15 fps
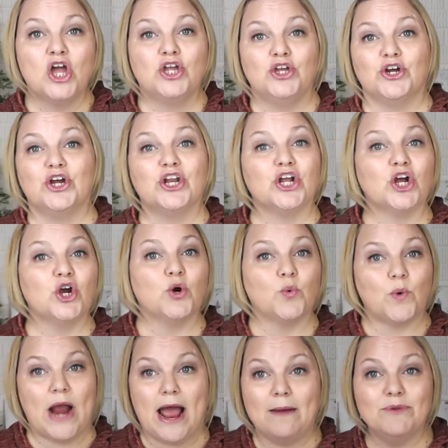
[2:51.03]
You're going to
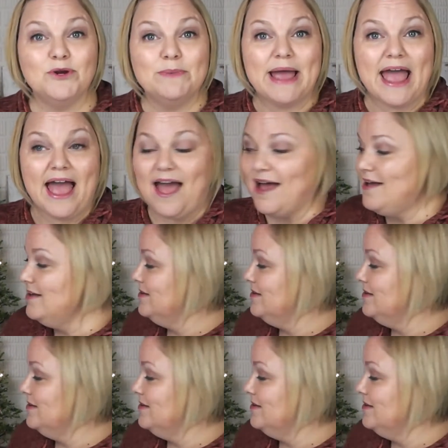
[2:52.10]
grab your bag,